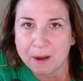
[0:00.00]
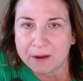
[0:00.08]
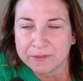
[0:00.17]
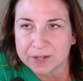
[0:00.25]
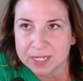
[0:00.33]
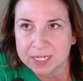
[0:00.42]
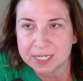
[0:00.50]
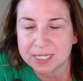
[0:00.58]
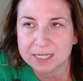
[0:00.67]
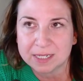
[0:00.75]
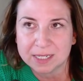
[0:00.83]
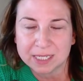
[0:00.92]
often,
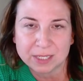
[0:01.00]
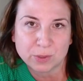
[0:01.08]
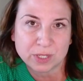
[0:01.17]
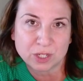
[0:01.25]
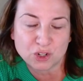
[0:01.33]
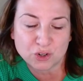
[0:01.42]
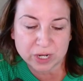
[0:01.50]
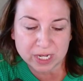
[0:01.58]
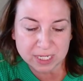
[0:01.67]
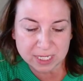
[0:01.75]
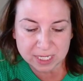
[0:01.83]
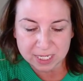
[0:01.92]
and so it's a
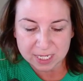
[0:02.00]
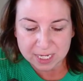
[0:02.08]
treat."